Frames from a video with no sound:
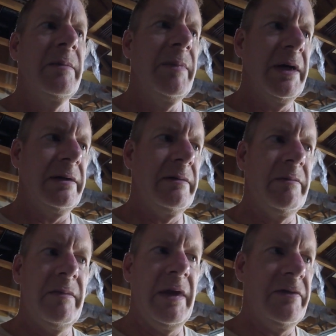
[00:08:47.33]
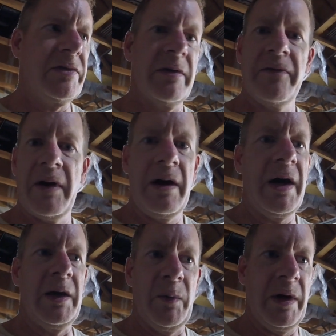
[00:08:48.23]
but they've sort of
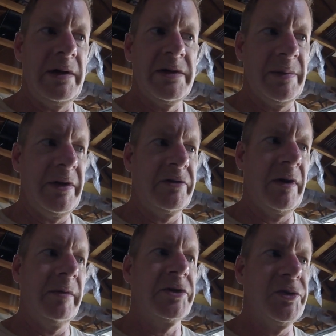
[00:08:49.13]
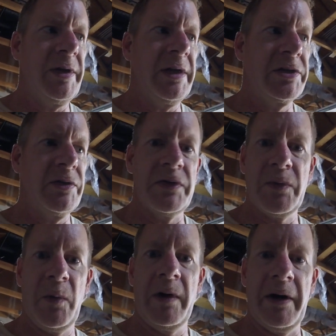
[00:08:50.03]
forgotten what some of the troubleshooting
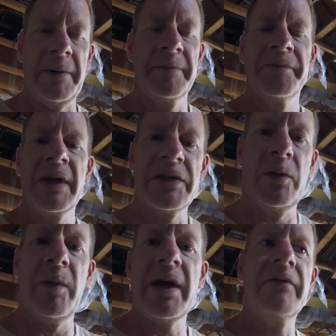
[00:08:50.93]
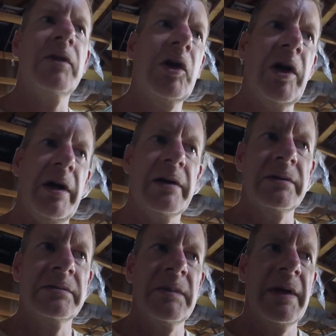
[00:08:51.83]
issues were. So what I've learned
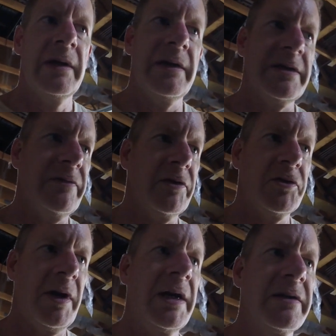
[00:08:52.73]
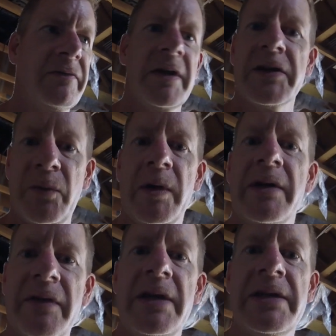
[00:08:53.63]
is if you're trying to fix
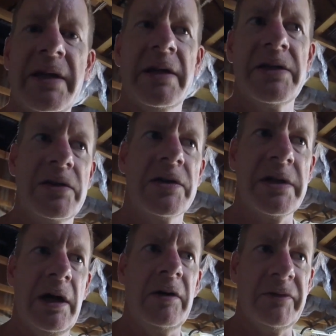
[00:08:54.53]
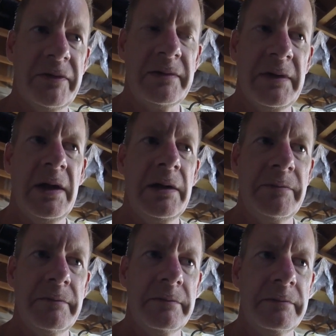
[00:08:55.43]
one of these things yourself,
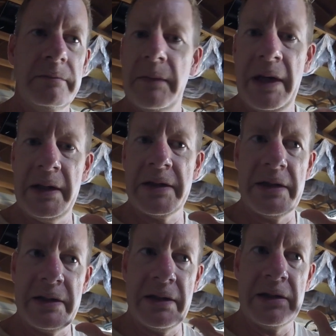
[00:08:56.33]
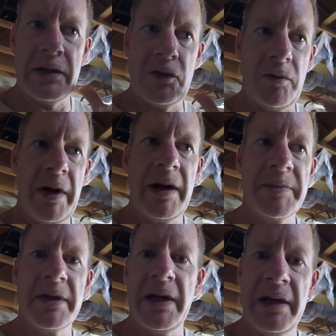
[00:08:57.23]
and this is right
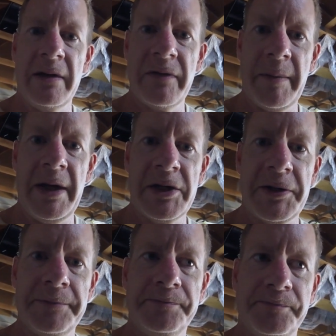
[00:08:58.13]
up to date information,